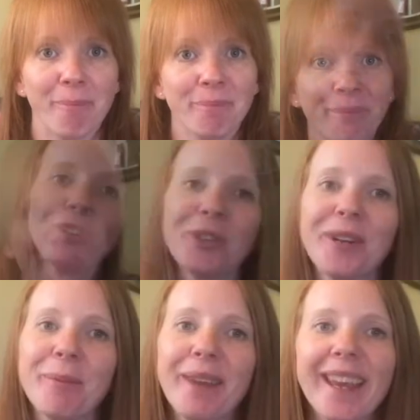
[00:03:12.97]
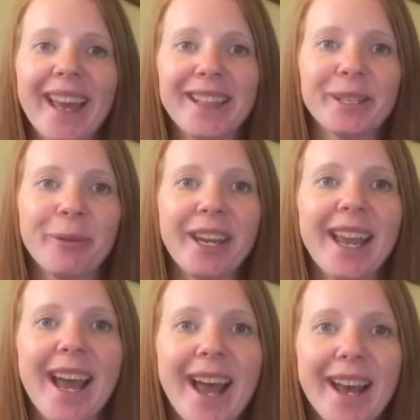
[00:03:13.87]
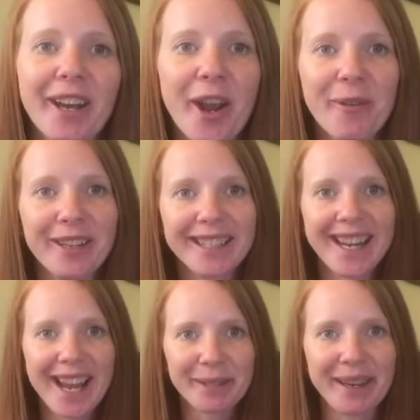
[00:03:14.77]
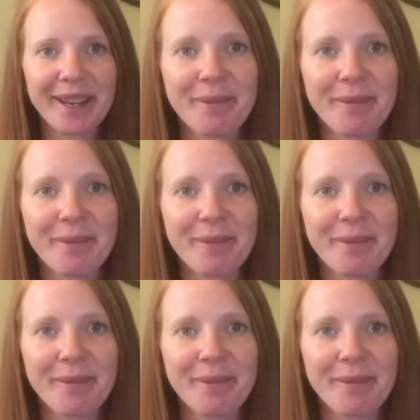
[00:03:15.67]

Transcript: Thanks for joining me again this week and hopefully see you next week.